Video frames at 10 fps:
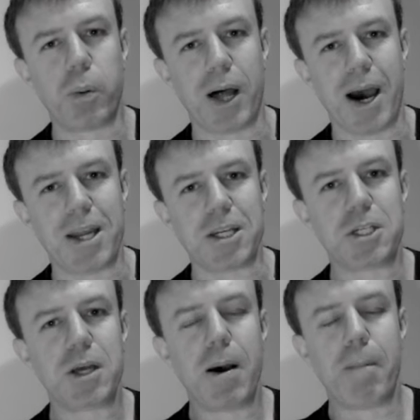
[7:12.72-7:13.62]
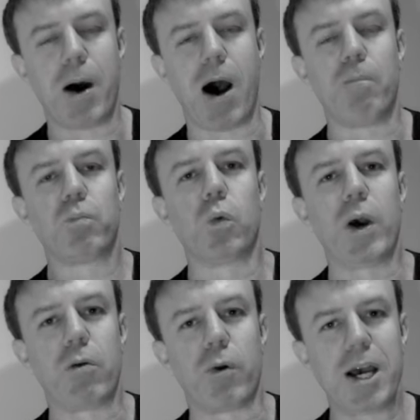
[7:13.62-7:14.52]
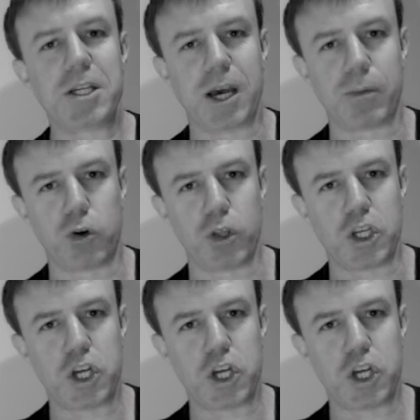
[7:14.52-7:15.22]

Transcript: planes but when raised up through the